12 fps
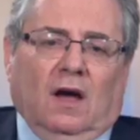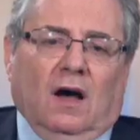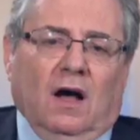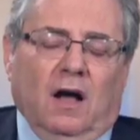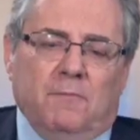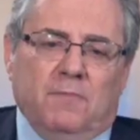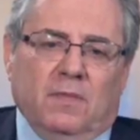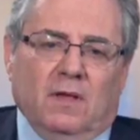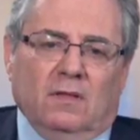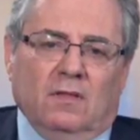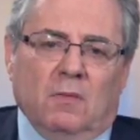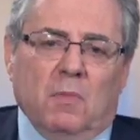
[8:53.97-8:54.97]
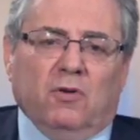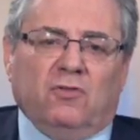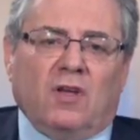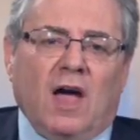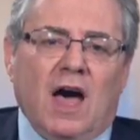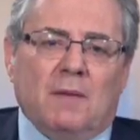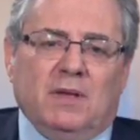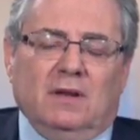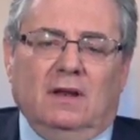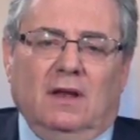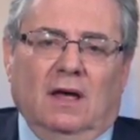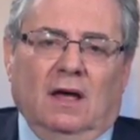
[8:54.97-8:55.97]
The most
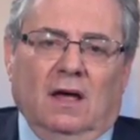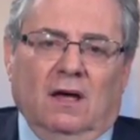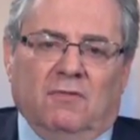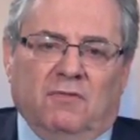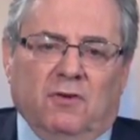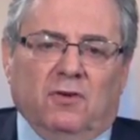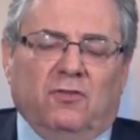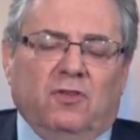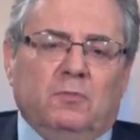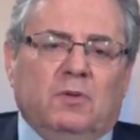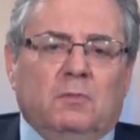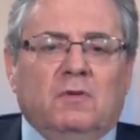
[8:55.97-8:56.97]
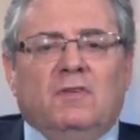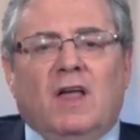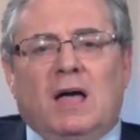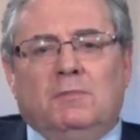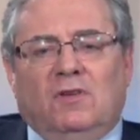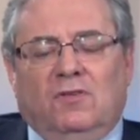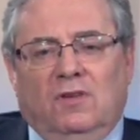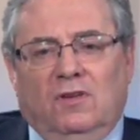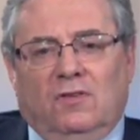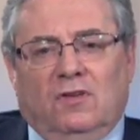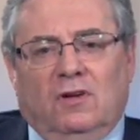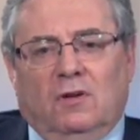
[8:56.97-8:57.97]
common first symptom of Lyme
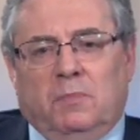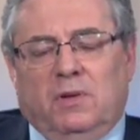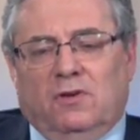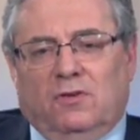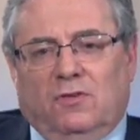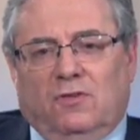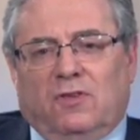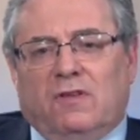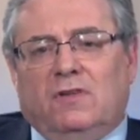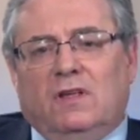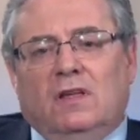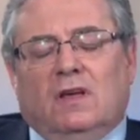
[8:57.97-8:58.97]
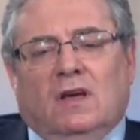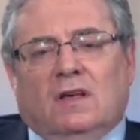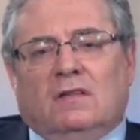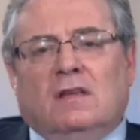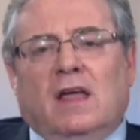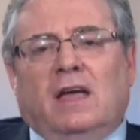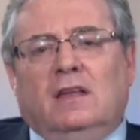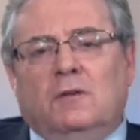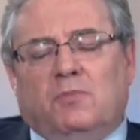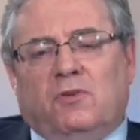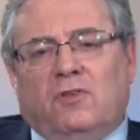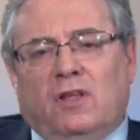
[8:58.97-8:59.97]
disease, and it appears in 70 to
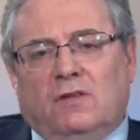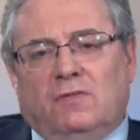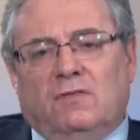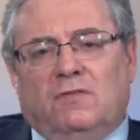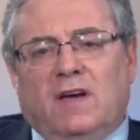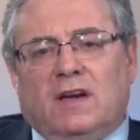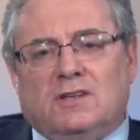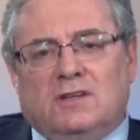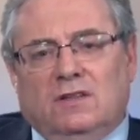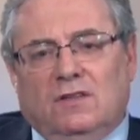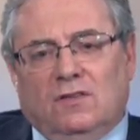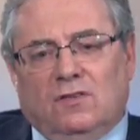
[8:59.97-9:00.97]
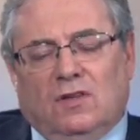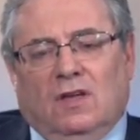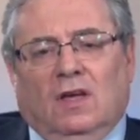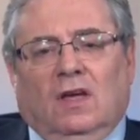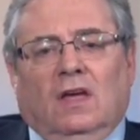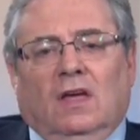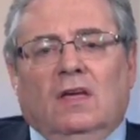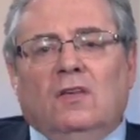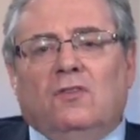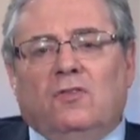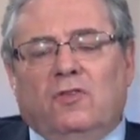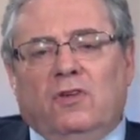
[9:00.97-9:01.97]
90% of infections,
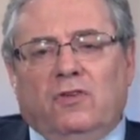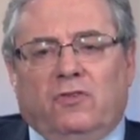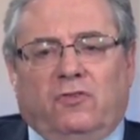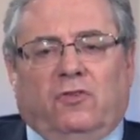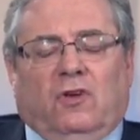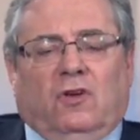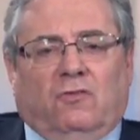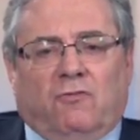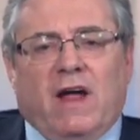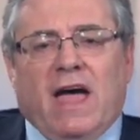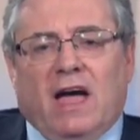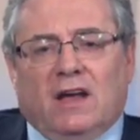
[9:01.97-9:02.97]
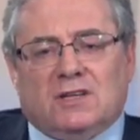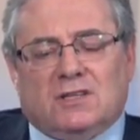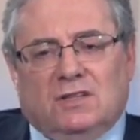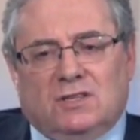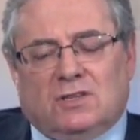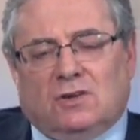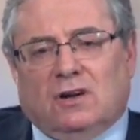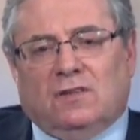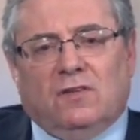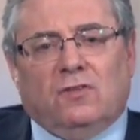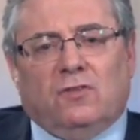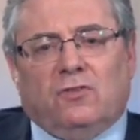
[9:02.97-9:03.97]
is this rash that
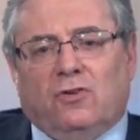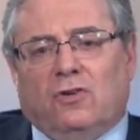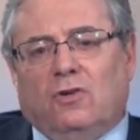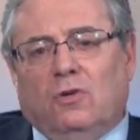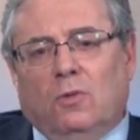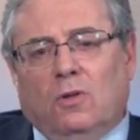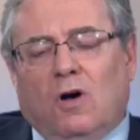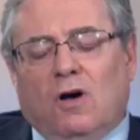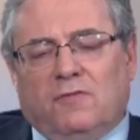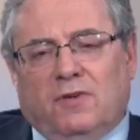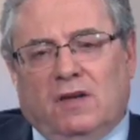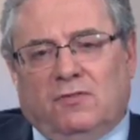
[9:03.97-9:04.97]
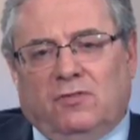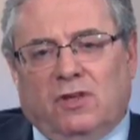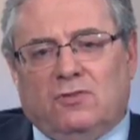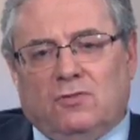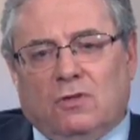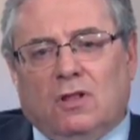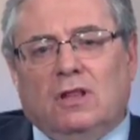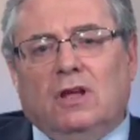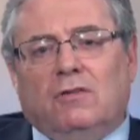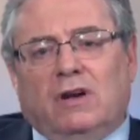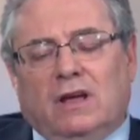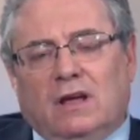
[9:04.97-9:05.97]
starts as a circle, often have central
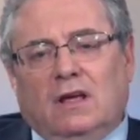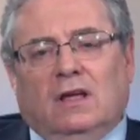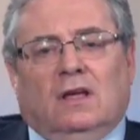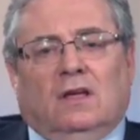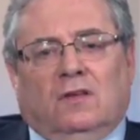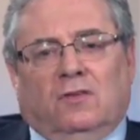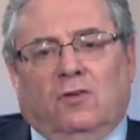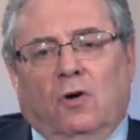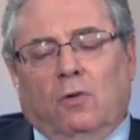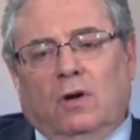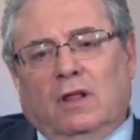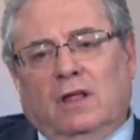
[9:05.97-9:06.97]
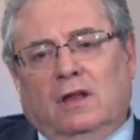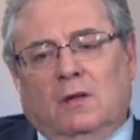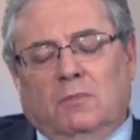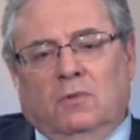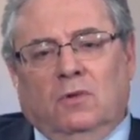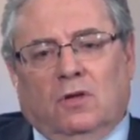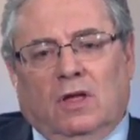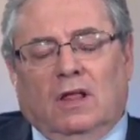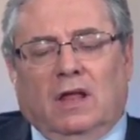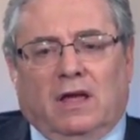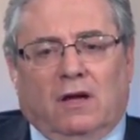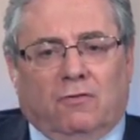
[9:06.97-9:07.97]
clearing, so it'll end up
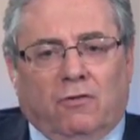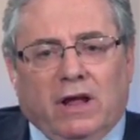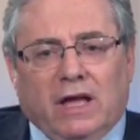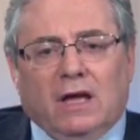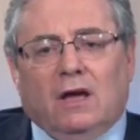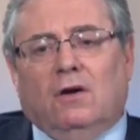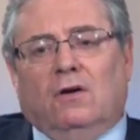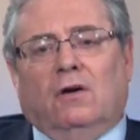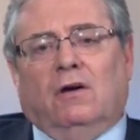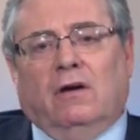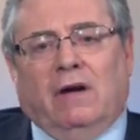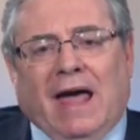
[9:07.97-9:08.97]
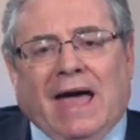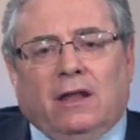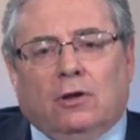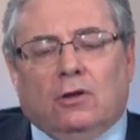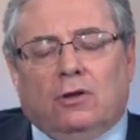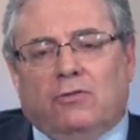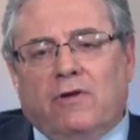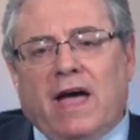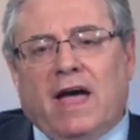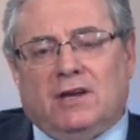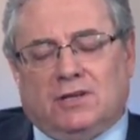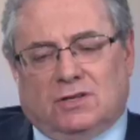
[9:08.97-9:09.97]
looking like a ring or an annular
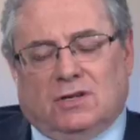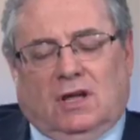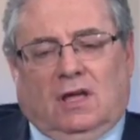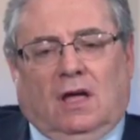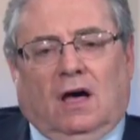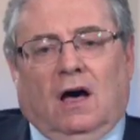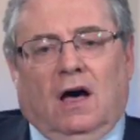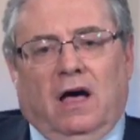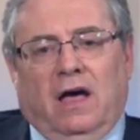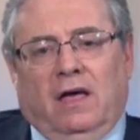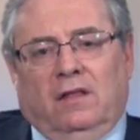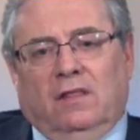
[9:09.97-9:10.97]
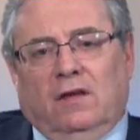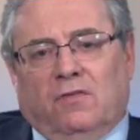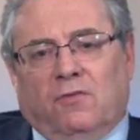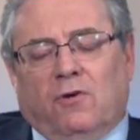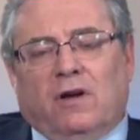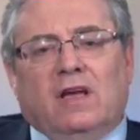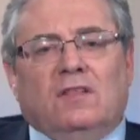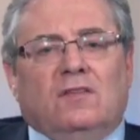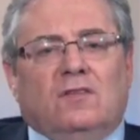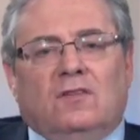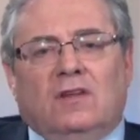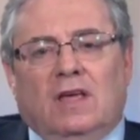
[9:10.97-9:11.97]
rash, and therefore it gets
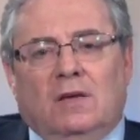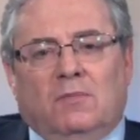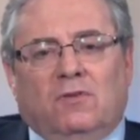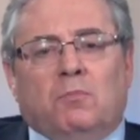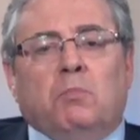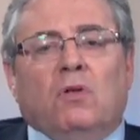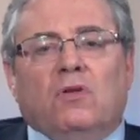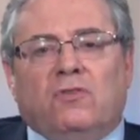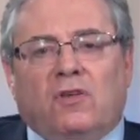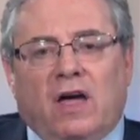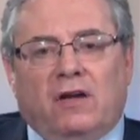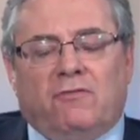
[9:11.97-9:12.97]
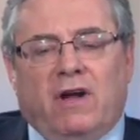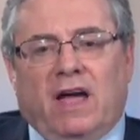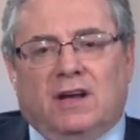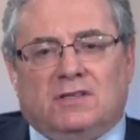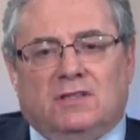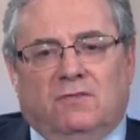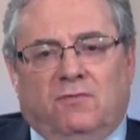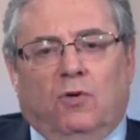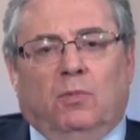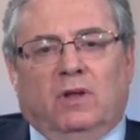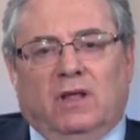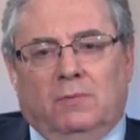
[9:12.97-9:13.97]
its name as bullseye rash. The
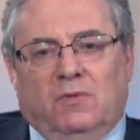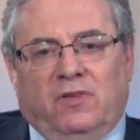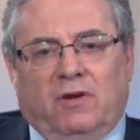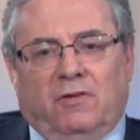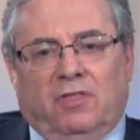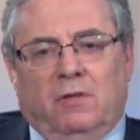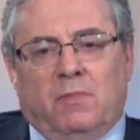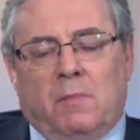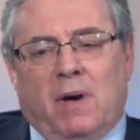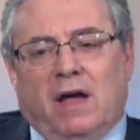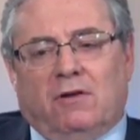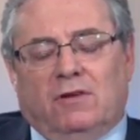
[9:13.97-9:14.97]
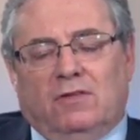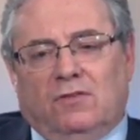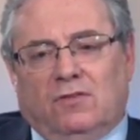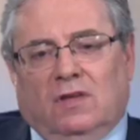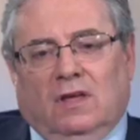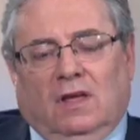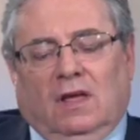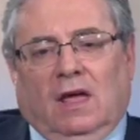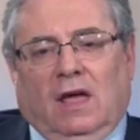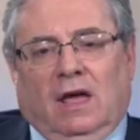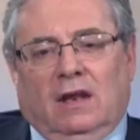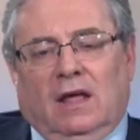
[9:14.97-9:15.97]
formal name is erythema migrans.
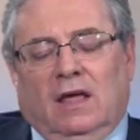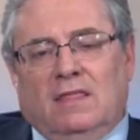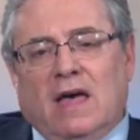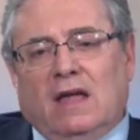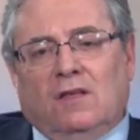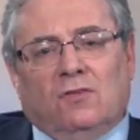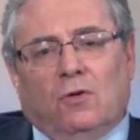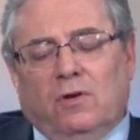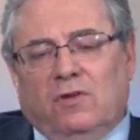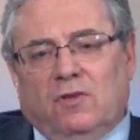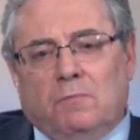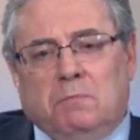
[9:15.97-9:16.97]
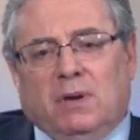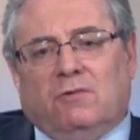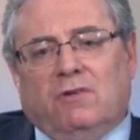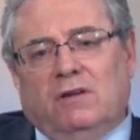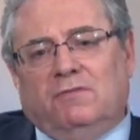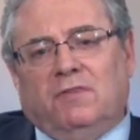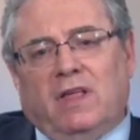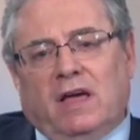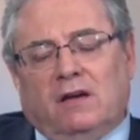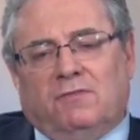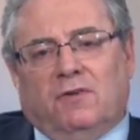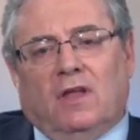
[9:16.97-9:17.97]
And that is always a big red
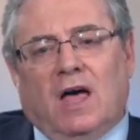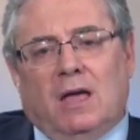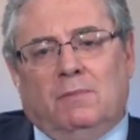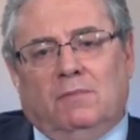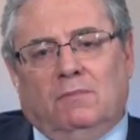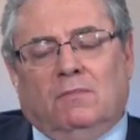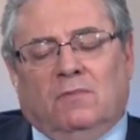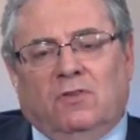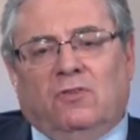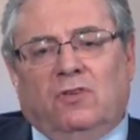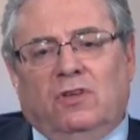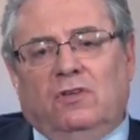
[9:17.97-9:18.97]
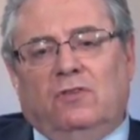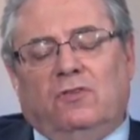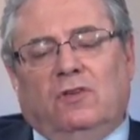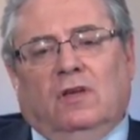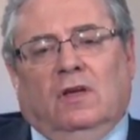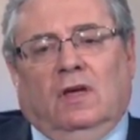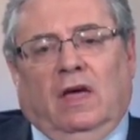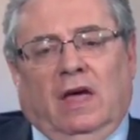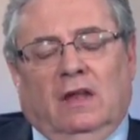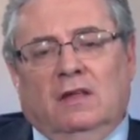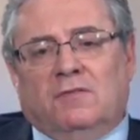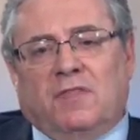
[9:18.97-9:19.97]
flag for Lyme disease.
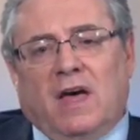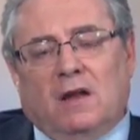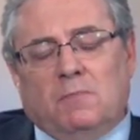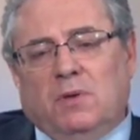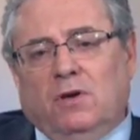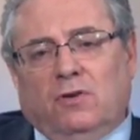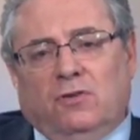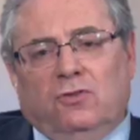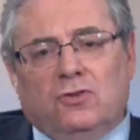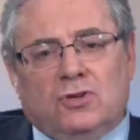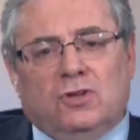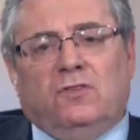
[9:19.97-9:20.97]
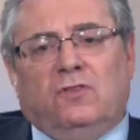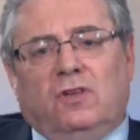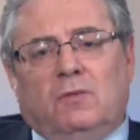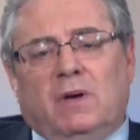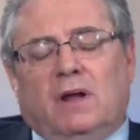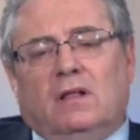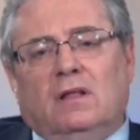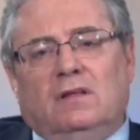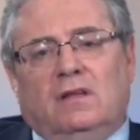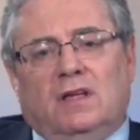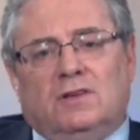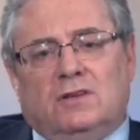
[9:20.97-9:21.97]
And if that appears, you should seek medical
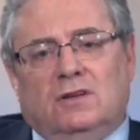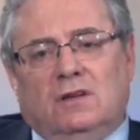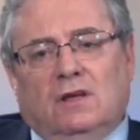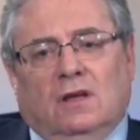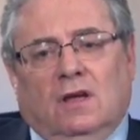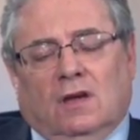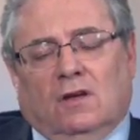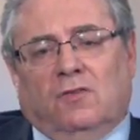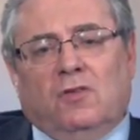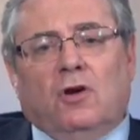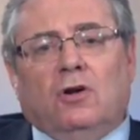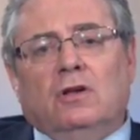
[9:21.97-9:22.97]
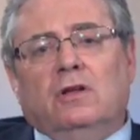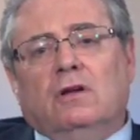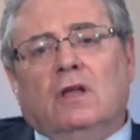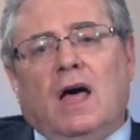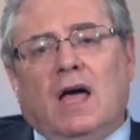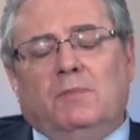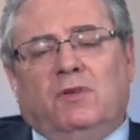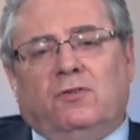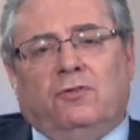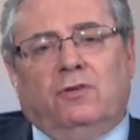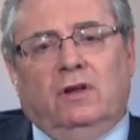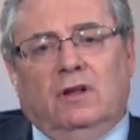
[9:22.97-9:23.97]
attention, because the earlier Lyme is
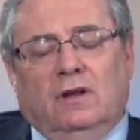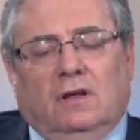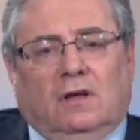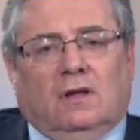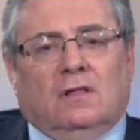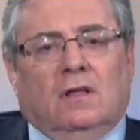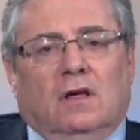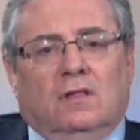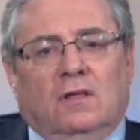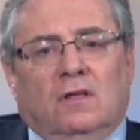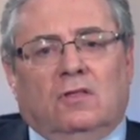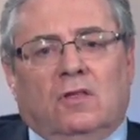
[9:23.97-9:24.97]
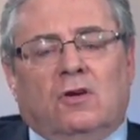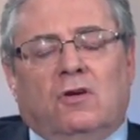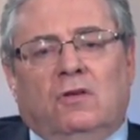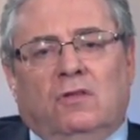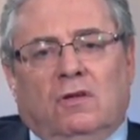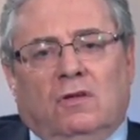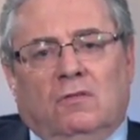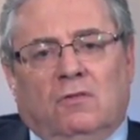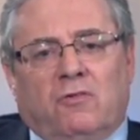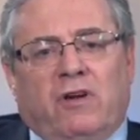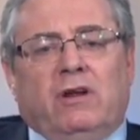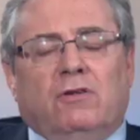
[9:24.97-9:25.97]
treated, the
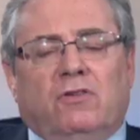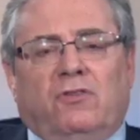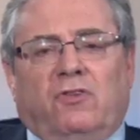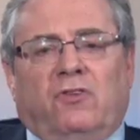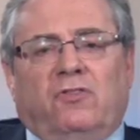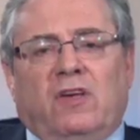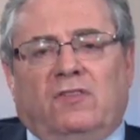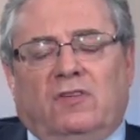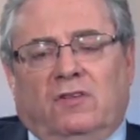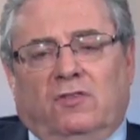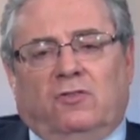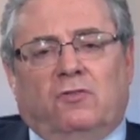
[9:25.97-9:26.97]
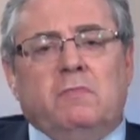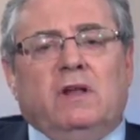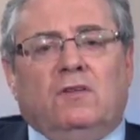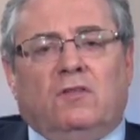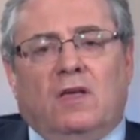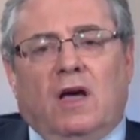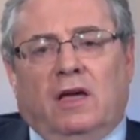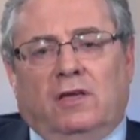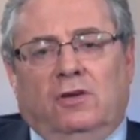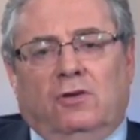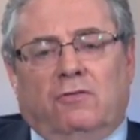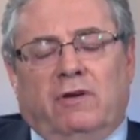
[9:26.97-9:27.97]
greater the success. It has a tremendously high
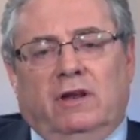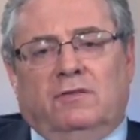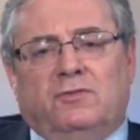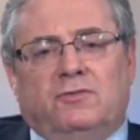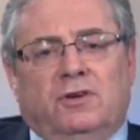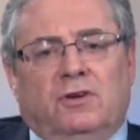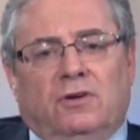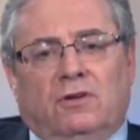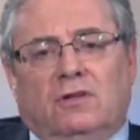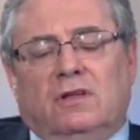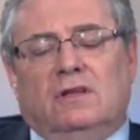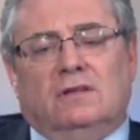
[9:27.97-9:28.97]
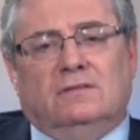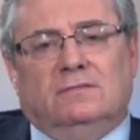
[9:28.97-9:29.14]
cure rate if treated early.